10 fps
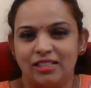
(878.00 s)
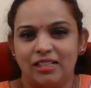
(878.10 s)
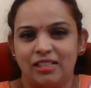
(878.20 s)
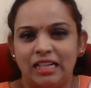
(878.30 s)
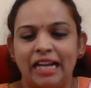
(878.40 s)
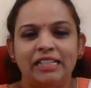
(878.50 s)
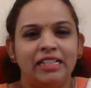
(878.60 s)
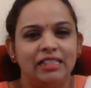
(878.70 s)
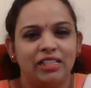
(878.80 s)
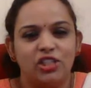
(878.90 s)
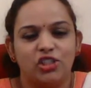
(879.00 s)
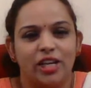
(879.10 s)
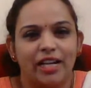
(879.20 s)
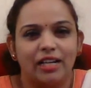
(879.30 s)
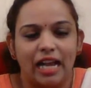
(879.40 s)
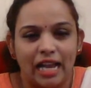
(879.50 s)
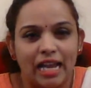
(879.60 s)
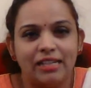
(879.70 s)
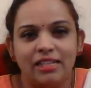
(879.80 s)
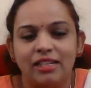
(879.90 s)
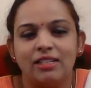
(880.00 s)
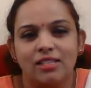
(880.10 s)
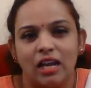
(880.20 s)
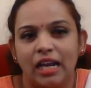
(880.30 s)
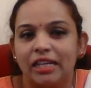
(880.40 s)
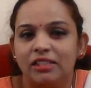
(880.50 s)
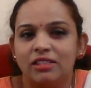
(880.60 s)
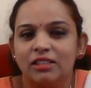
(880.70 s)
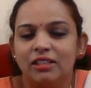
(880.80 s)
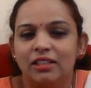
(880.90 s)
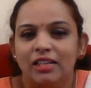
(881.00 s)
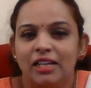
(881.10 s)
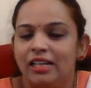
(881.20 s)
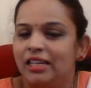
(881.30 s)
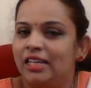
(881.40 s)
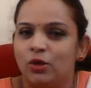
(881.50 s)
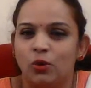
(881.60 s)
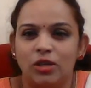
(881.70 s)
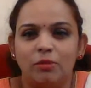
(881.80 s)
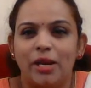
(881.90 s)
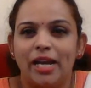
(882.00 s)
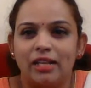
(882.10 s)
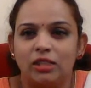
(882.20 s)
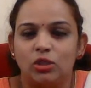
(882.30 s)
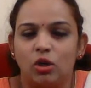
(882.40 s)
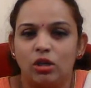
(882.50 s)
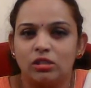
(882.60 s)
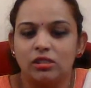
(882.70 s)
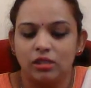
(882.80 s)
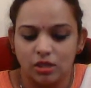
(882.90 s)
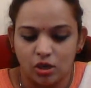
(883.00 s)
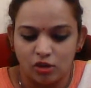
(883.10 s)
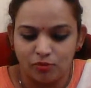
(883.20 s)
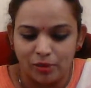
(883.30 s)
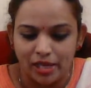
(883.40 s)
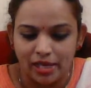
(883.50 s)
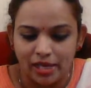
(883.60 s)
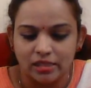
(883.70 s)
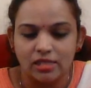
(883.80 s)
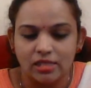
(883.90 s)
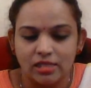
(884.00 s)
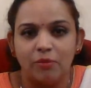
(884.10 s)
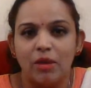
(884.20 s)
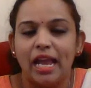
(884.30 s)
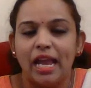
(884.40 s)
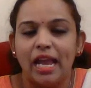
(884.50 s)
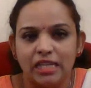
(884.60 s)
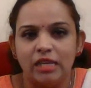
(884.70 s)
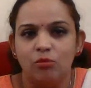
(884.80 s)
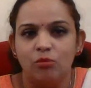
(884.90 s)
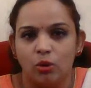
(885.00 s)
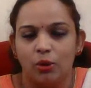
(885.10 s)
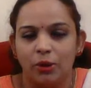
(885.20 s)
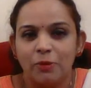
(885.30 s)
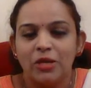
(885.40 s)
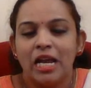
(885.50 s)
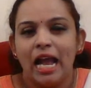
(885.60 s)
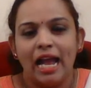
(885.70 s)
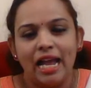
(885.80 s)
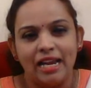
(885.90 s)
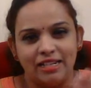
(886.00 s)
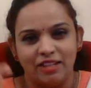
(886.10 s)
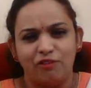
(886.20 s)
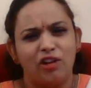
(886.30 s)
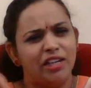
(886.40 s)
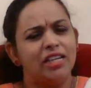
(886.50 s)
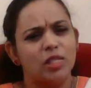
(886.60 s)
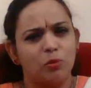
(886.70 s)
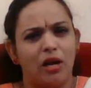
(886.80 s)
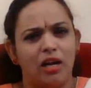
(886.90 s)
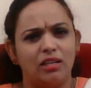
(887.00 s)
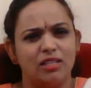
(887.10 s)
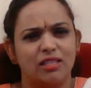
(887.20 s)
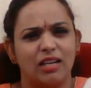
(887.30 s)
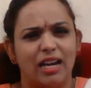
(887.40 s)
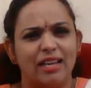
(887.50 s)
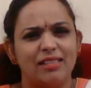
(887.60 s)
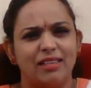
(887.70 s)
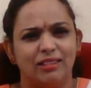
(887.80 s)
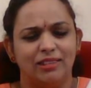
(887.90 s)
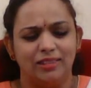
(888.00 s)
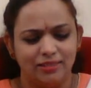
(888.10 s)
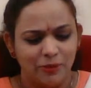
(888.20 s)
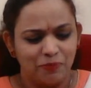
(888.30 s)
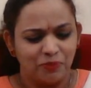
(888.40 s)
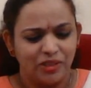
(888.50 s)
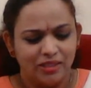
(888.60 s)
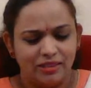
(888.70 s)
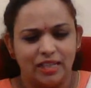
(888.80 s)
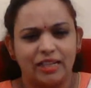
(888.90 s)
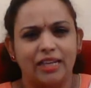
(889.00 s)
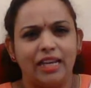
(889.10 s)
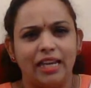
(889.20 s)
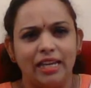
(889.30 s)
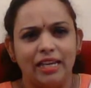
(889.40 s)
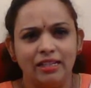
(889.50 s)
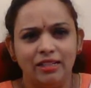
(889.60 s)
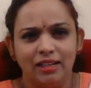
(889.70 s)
knight D3 check, and he resigned. He couldn't bear the torture of playing this game anymore. And the funniest part is, guys, here the king